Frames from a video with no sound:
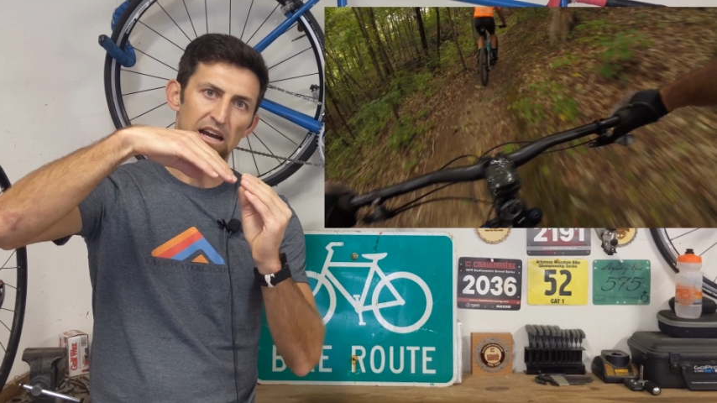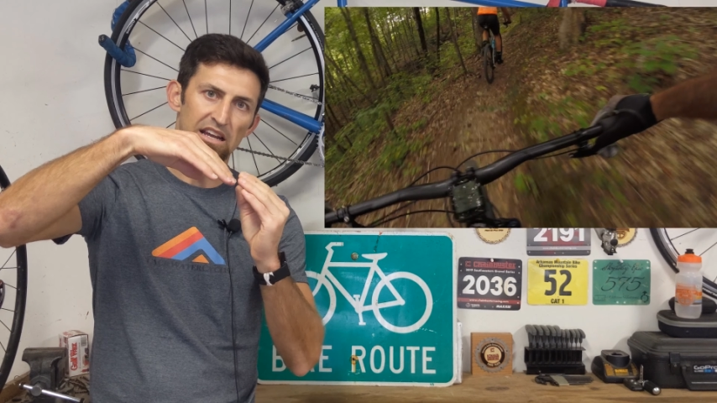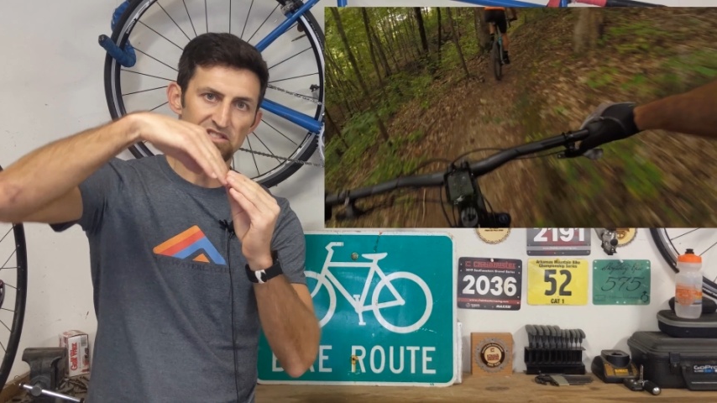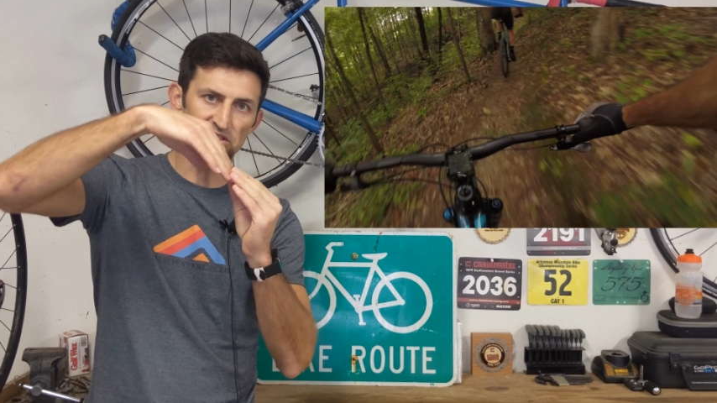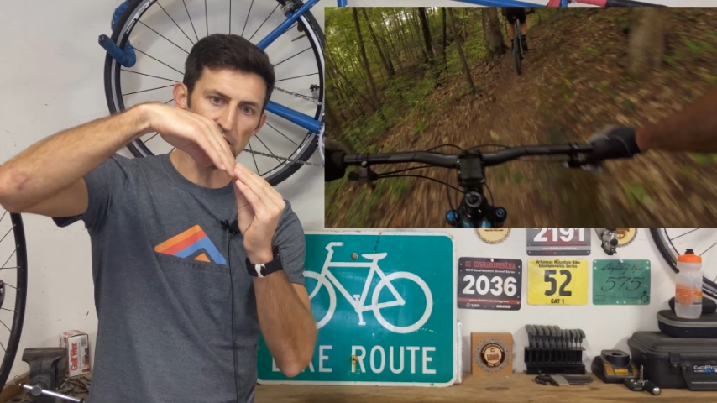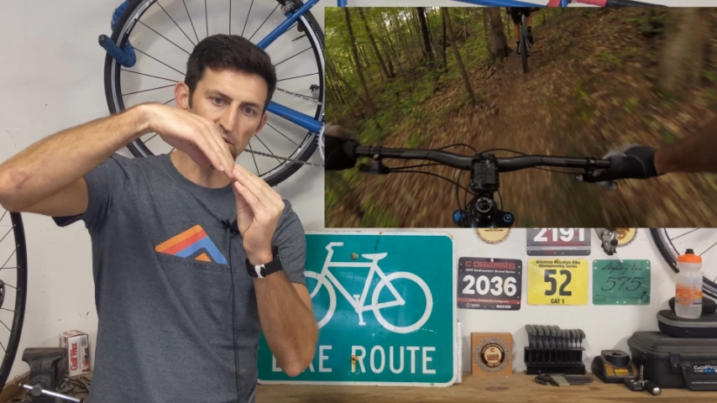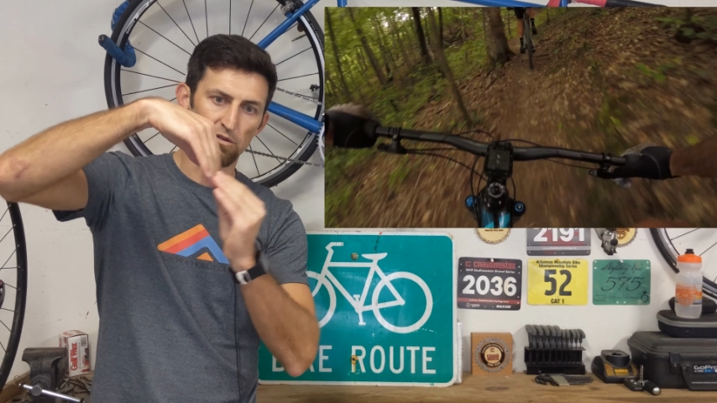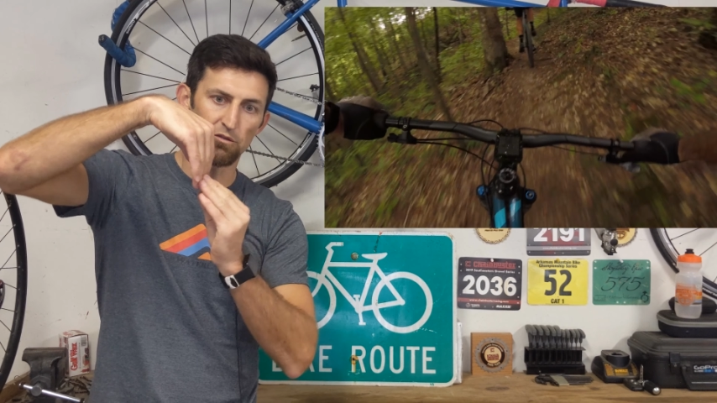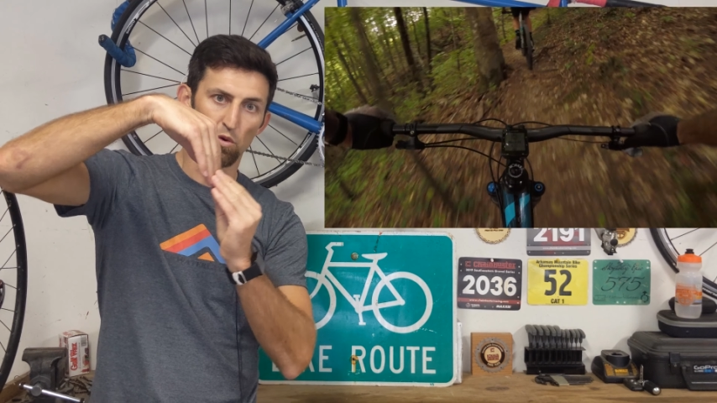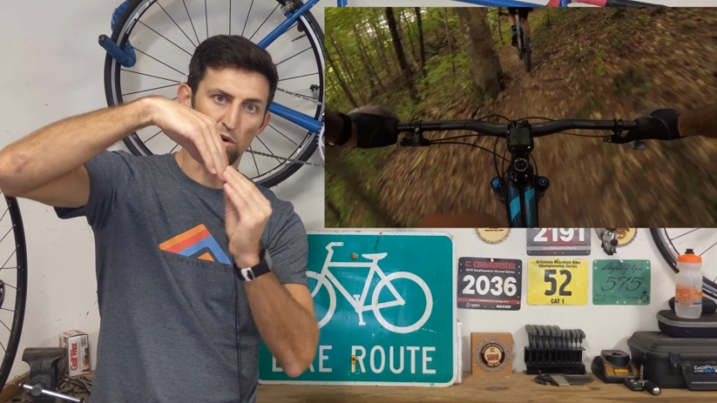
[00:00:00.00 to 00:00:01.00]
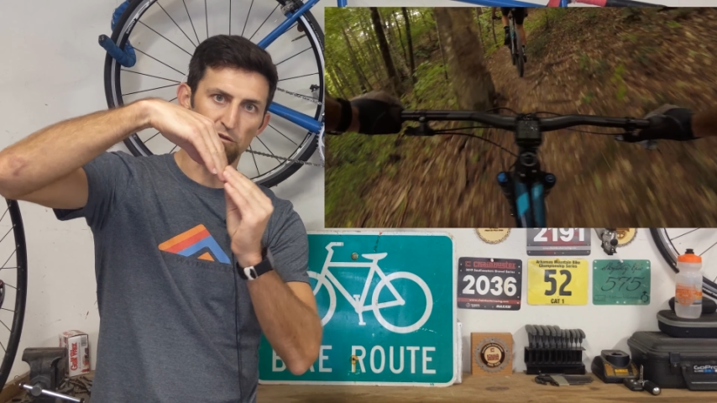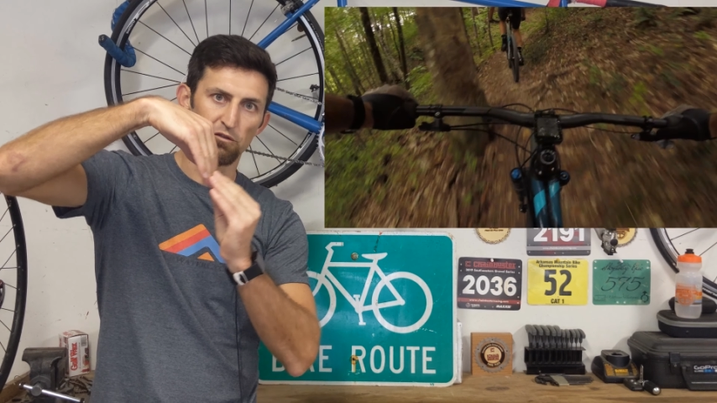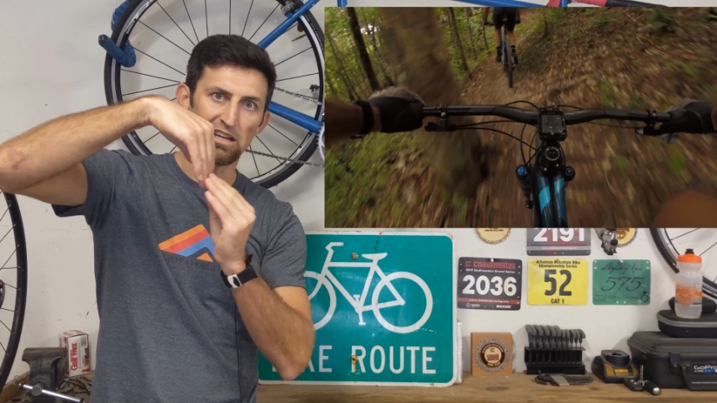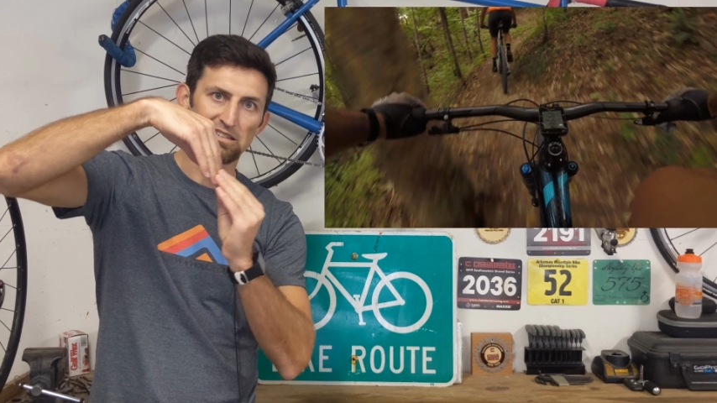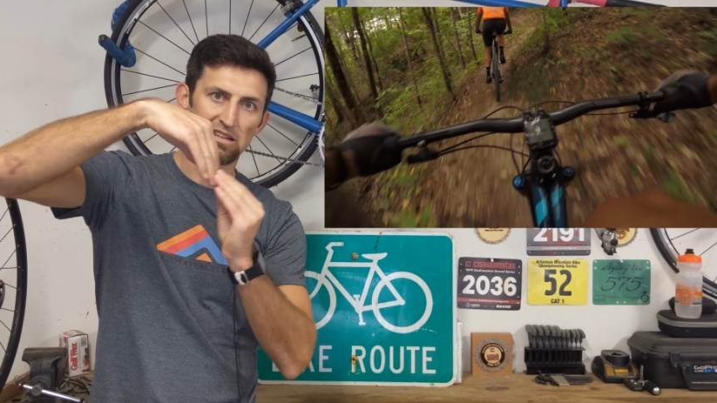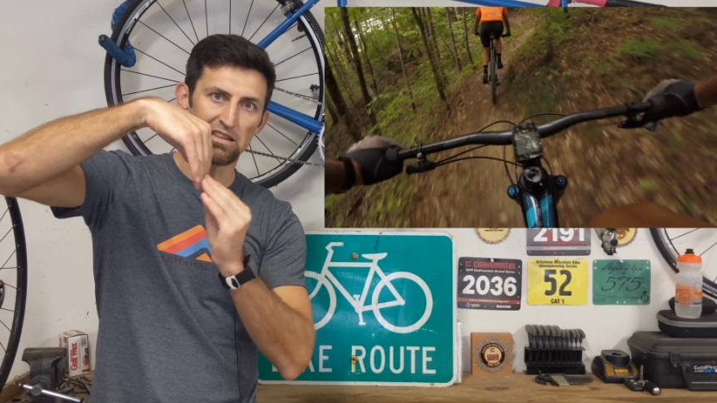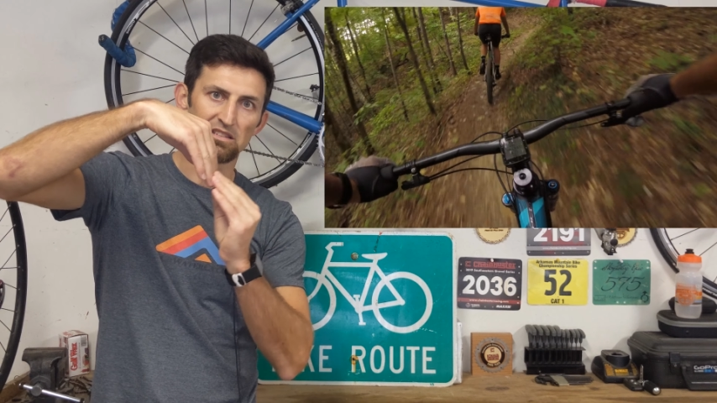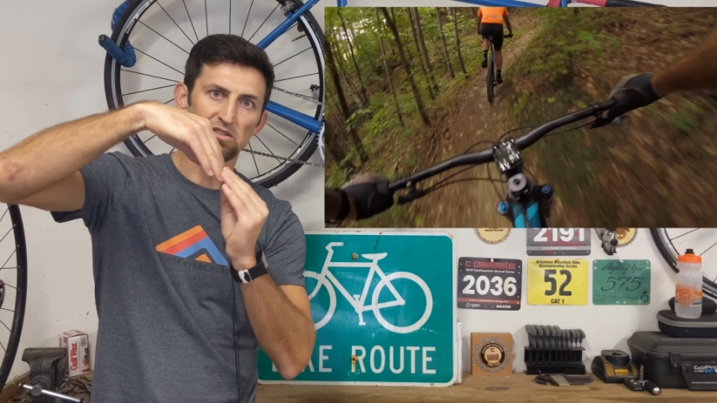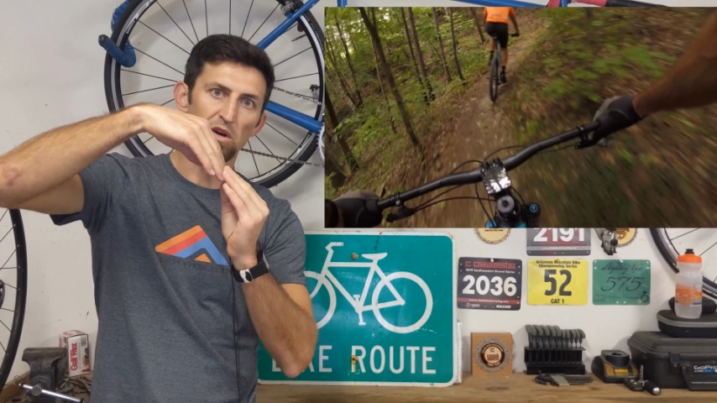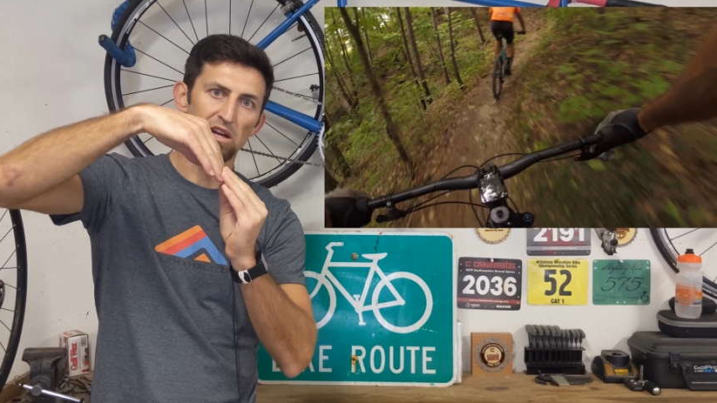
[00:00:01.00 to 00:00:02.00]
instead of the fork flexing
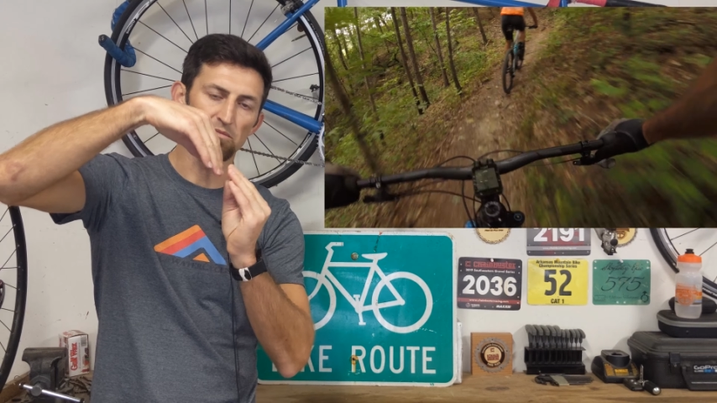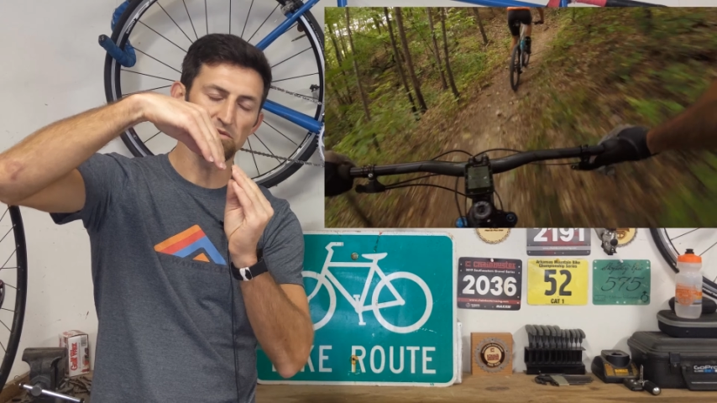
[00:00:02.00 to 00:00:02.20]
this way.